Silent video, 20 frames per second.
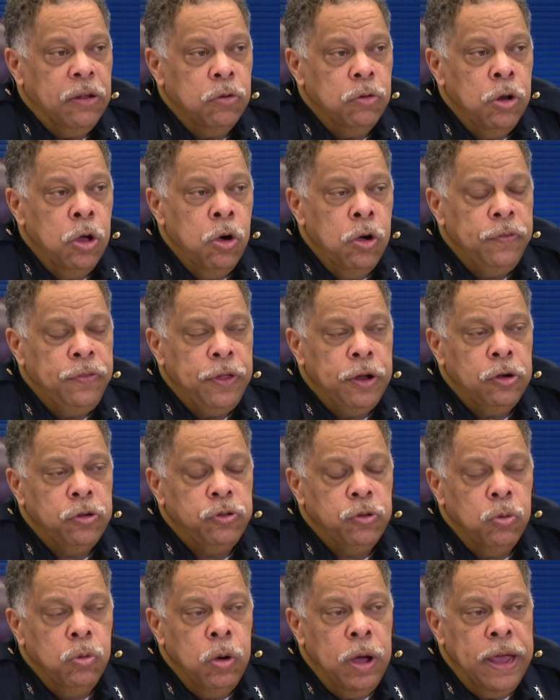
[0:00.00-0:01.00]
don't know if
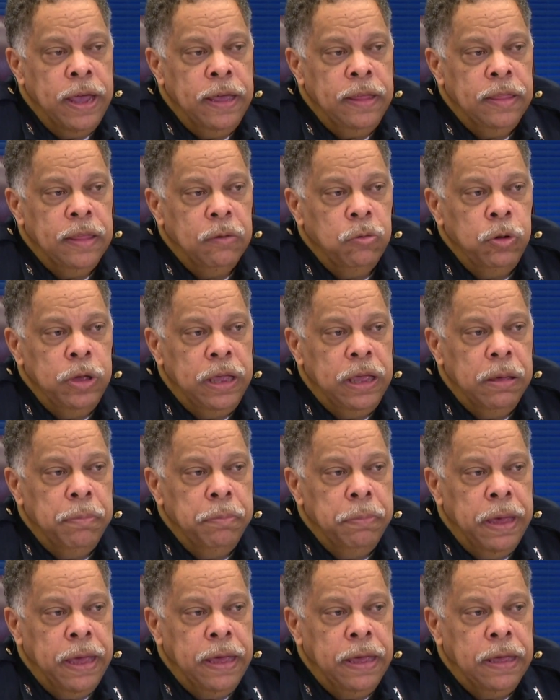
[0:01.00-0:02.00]
there's a way that we
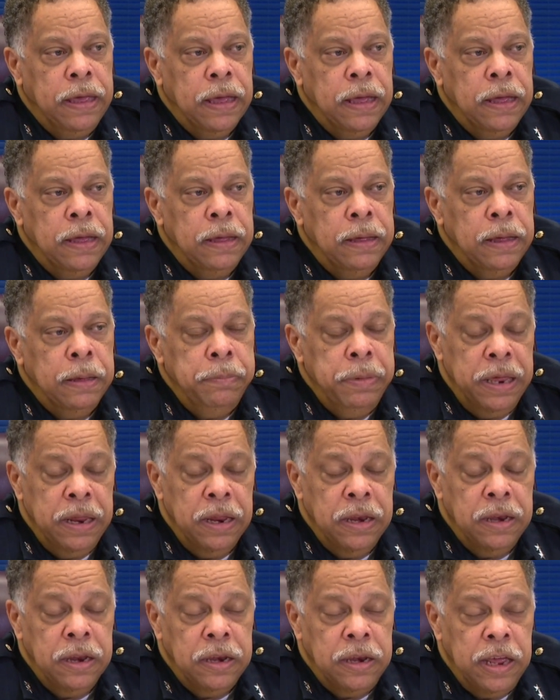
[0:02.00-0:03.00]
can make uh,
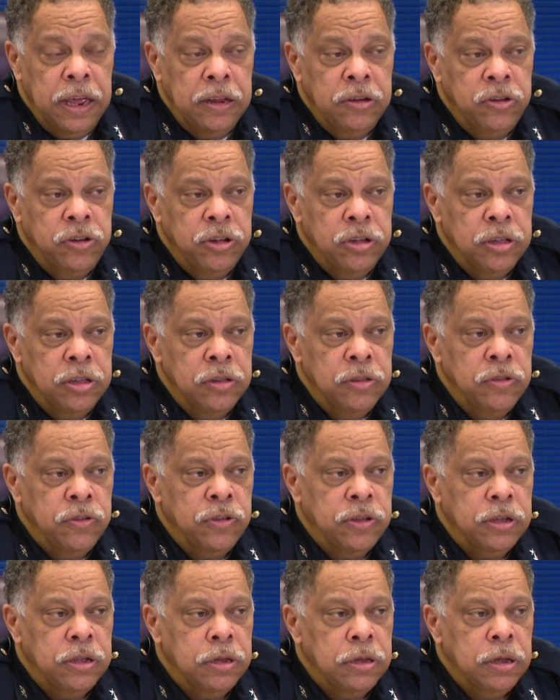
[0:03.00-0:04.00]
immediate
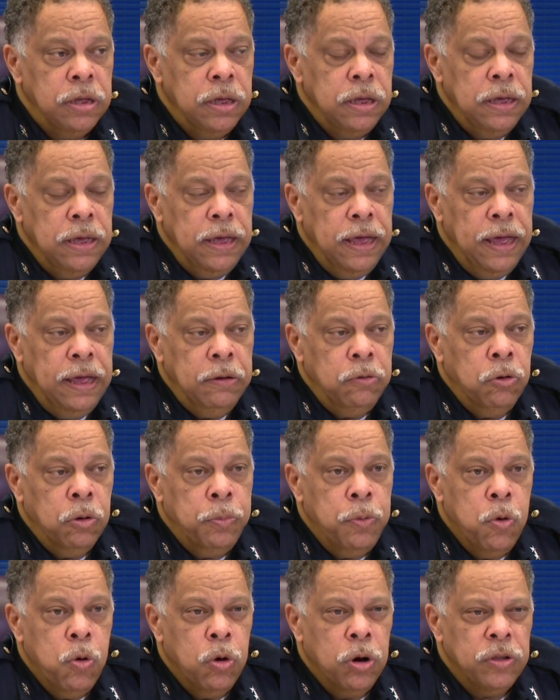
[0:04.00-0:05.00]
detentions and and
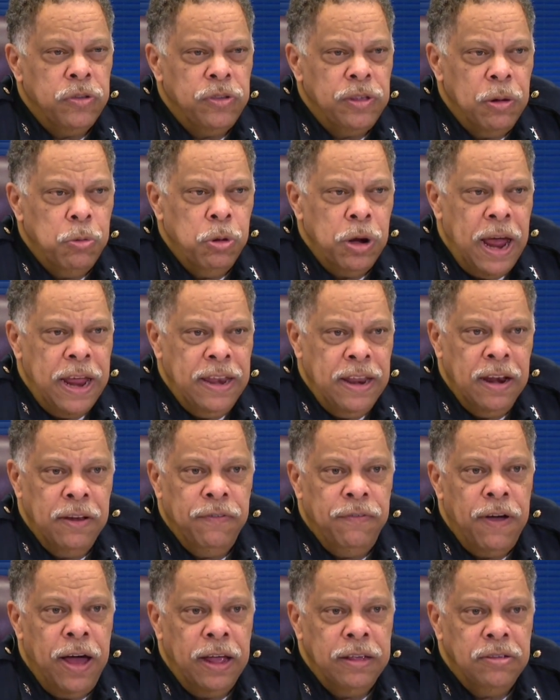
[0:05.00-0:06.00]
reports that would
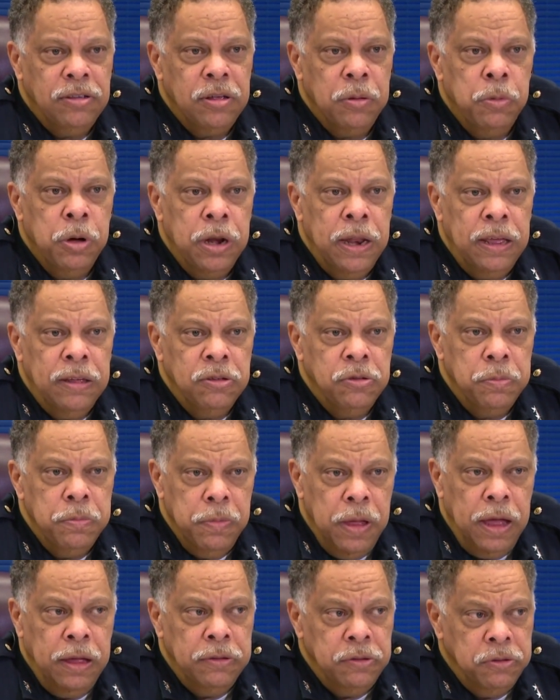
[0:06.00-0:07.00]
identify someone as,
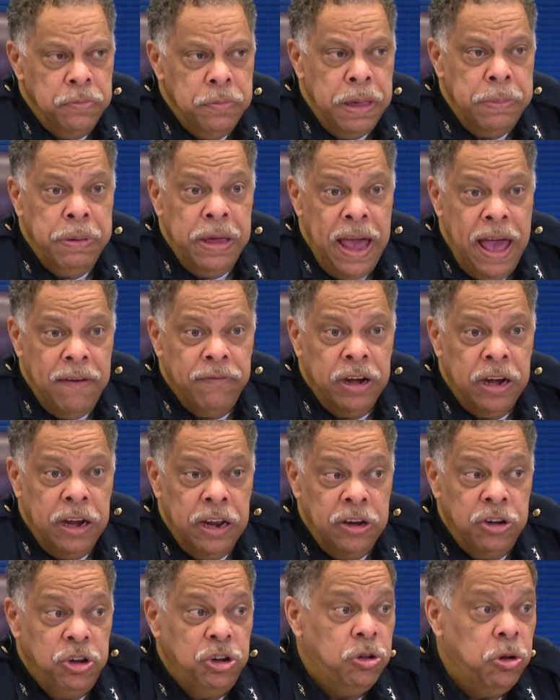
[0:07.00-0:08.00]
as maybe having an
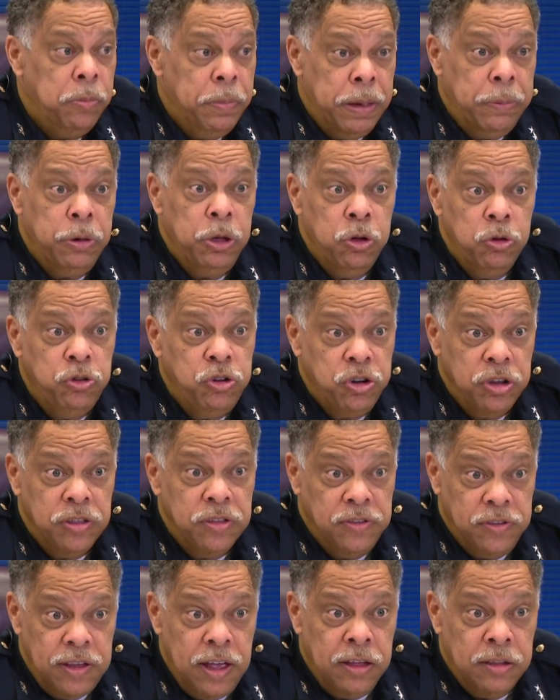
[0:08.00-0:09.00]
issue and maybe you
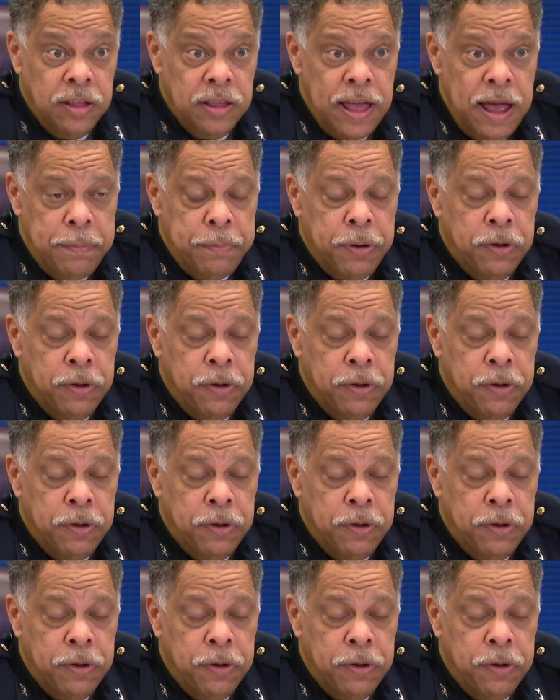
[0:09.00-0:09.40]
shouldn't sell to that